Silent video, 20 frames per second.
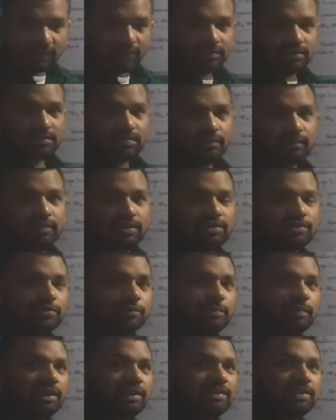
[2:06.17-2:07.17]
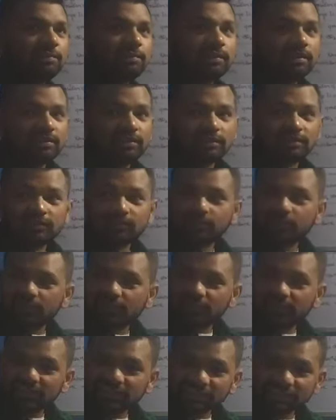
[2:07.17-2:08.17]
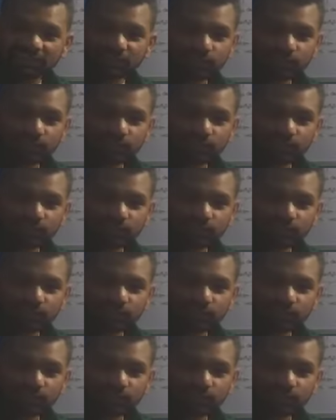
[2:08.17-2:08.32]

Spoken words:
metals. Once you buy the metals when it